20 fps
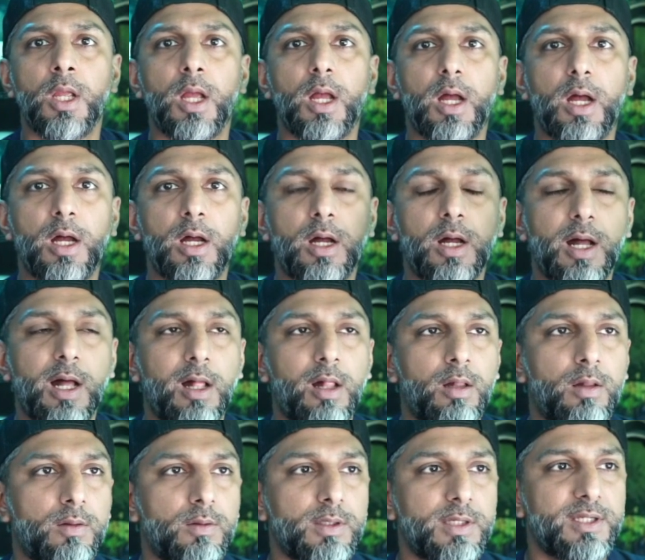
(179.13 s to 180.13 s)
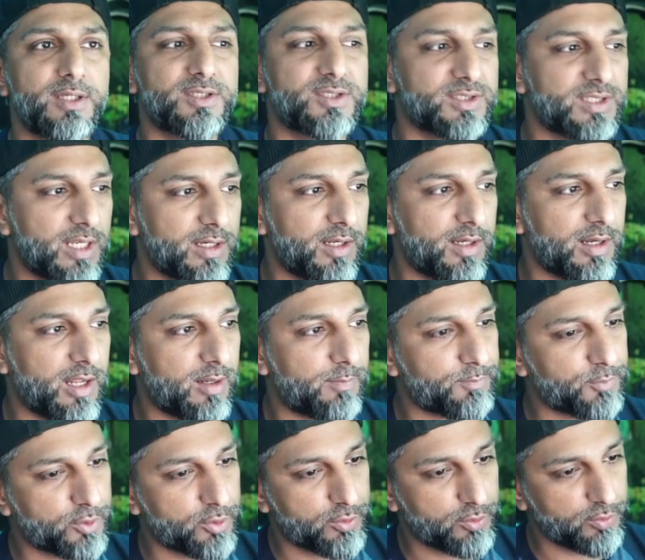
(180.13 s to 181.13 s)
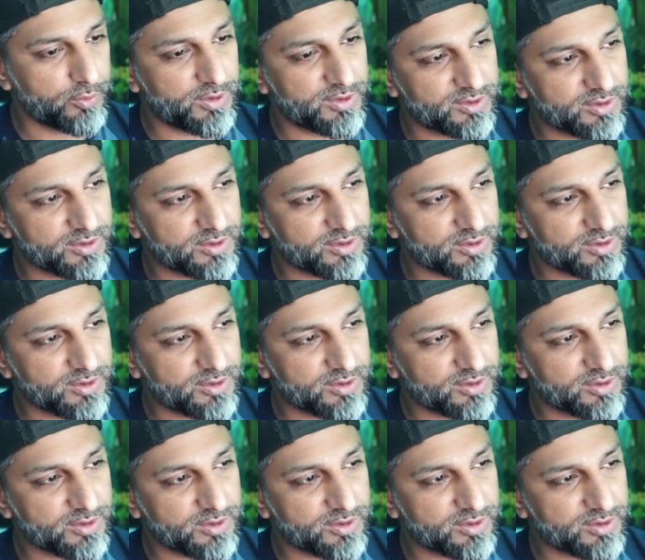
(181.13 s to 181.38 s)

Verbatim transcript: Uh, I'll extend it up to do this